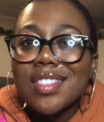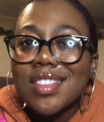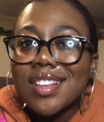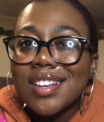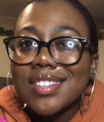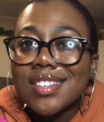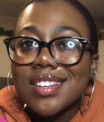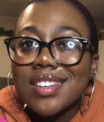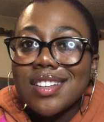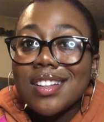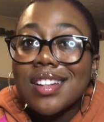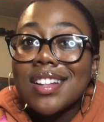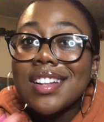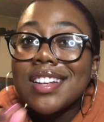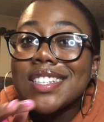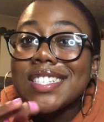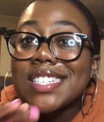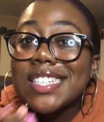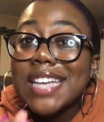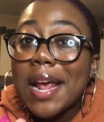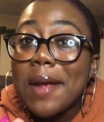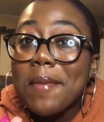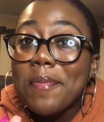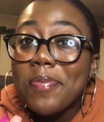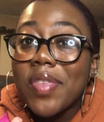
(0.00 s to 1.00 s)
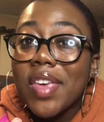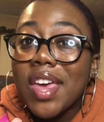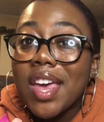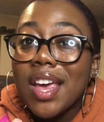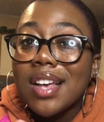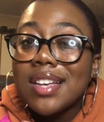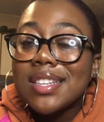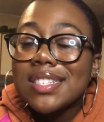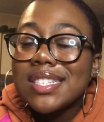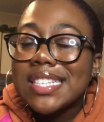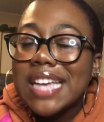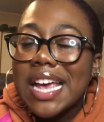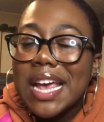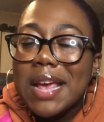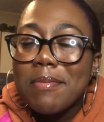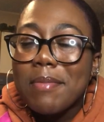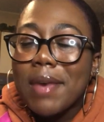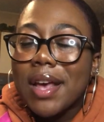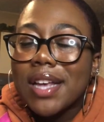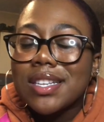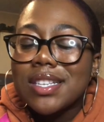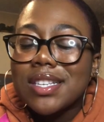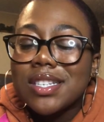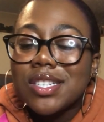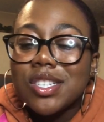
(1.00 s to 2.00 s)
listen, same thing, same
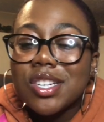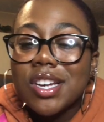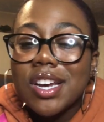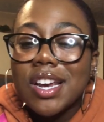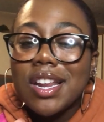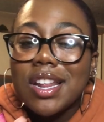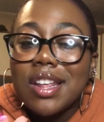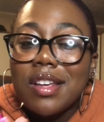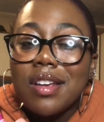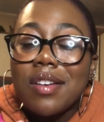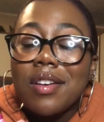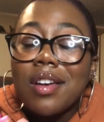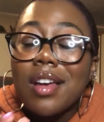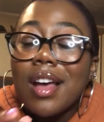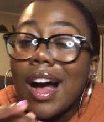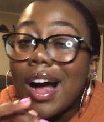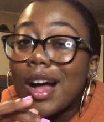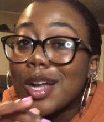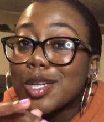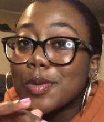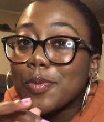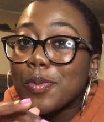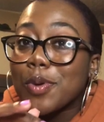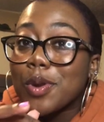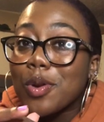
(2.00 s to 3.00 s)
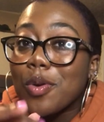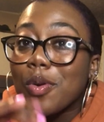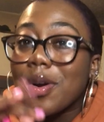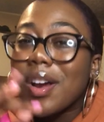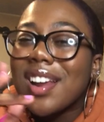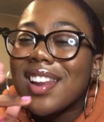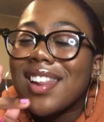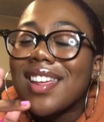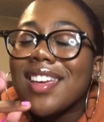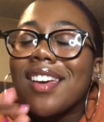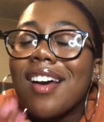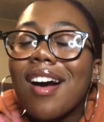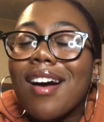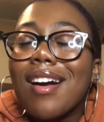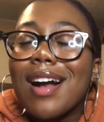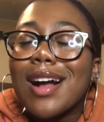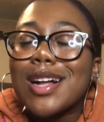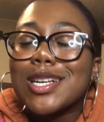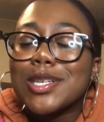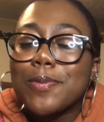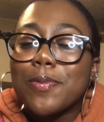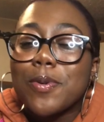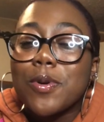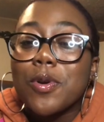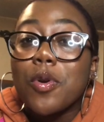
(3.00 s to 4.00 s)
message to any entrepreneur, any young
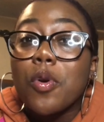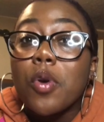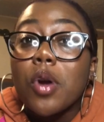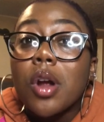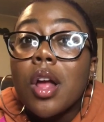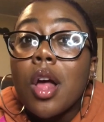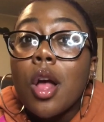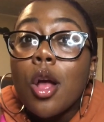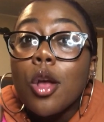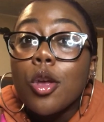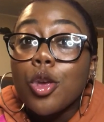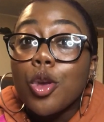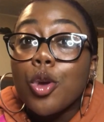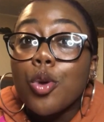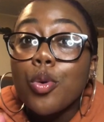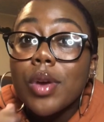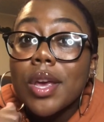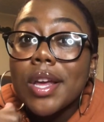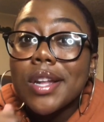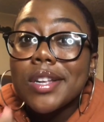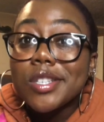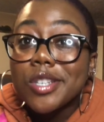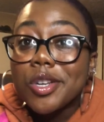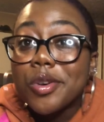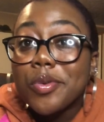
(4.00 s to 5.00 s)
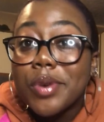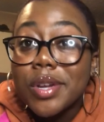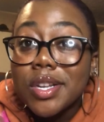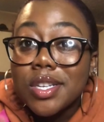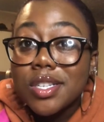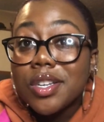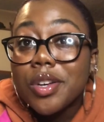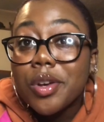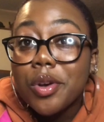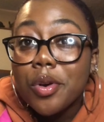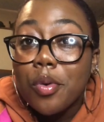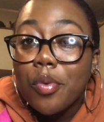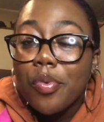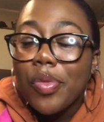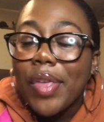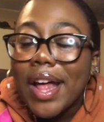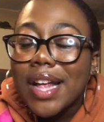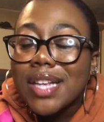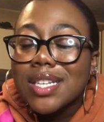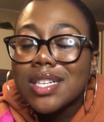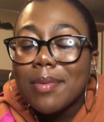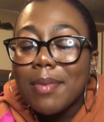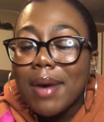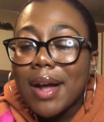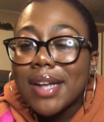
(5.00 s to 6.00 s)
entrepreneur. You can do it too. That's
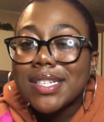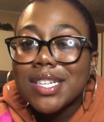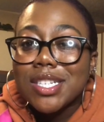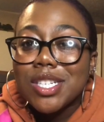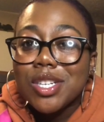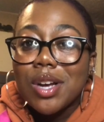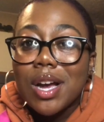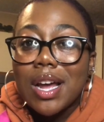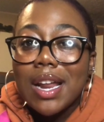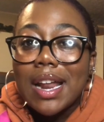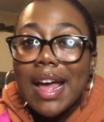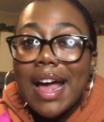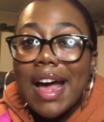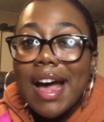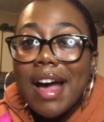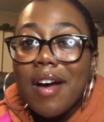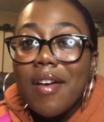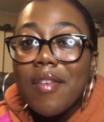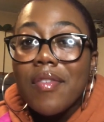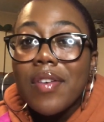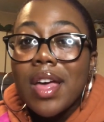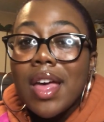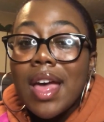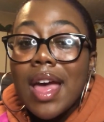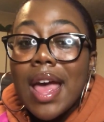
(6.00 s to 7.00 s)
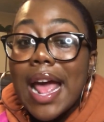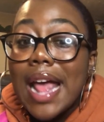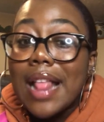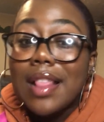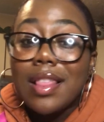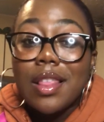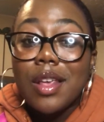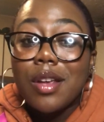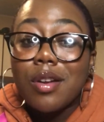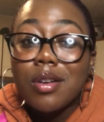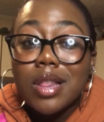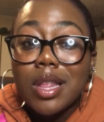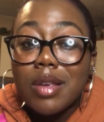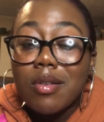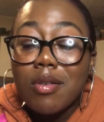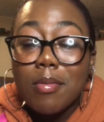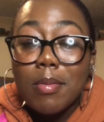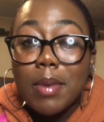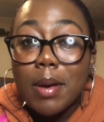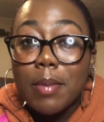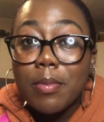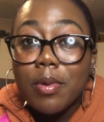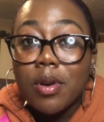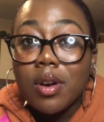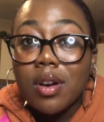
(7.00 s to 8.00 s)
the mindset you gotta have. And literally
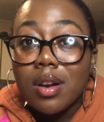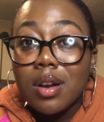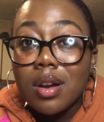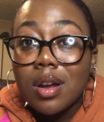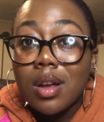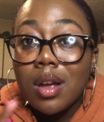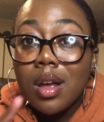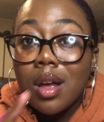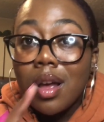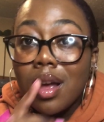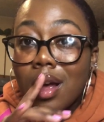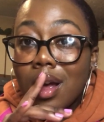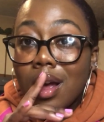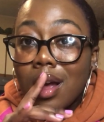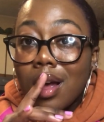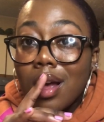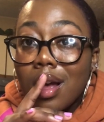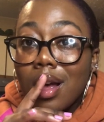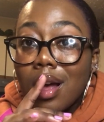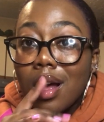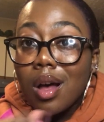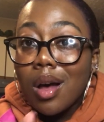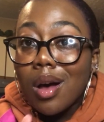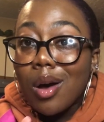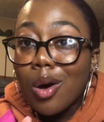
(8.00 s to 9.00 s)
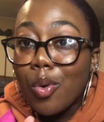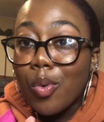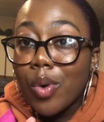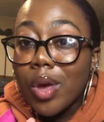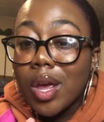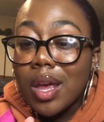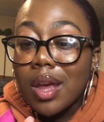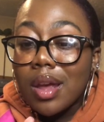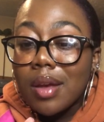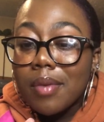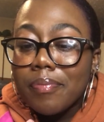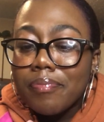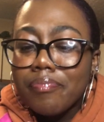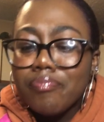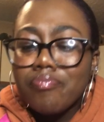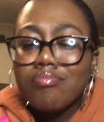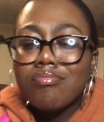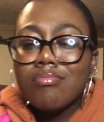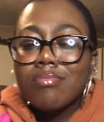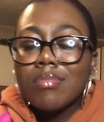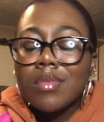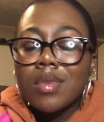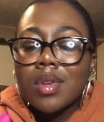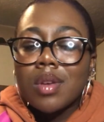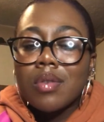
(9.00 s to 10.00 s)
remember, oh wait,
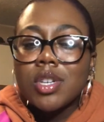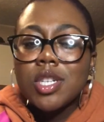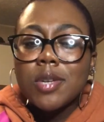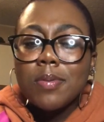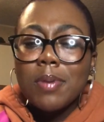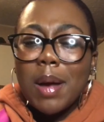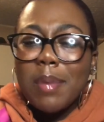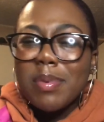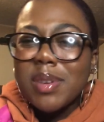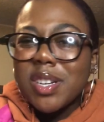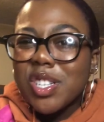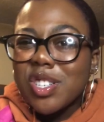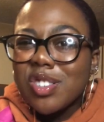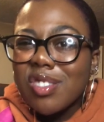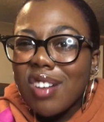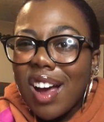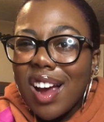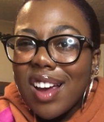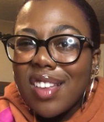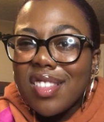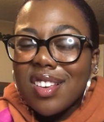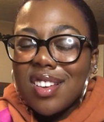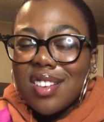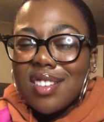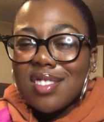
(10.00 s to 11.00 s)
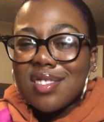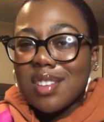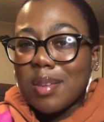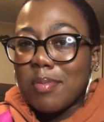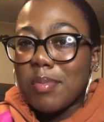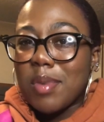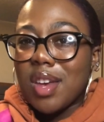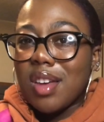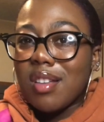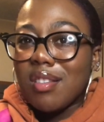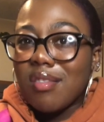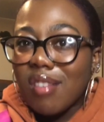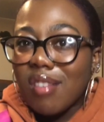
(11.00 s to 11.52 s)
I should probably try these. I mean,